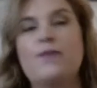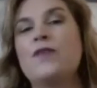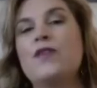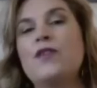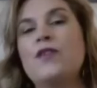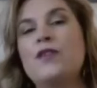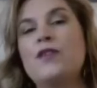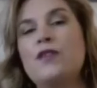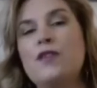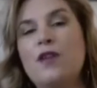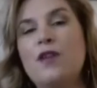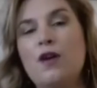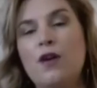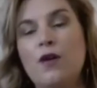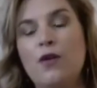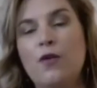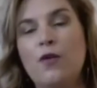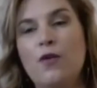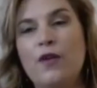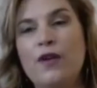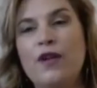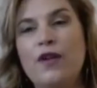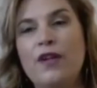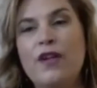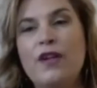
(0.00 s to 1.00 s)

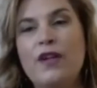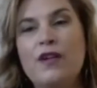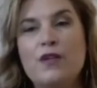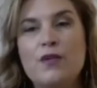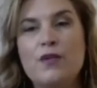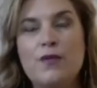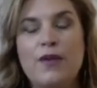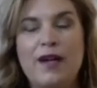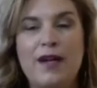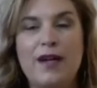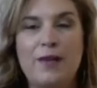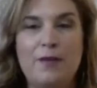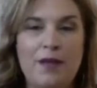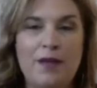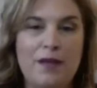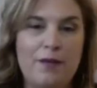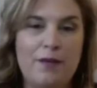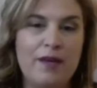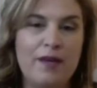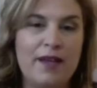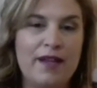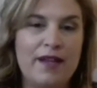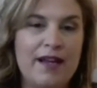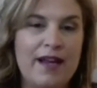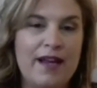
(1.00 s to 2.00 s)
So here's what I mean
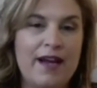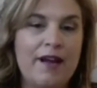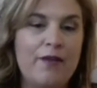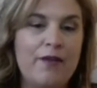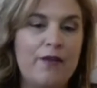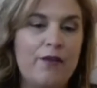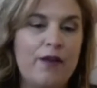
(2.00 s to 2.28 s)
by that.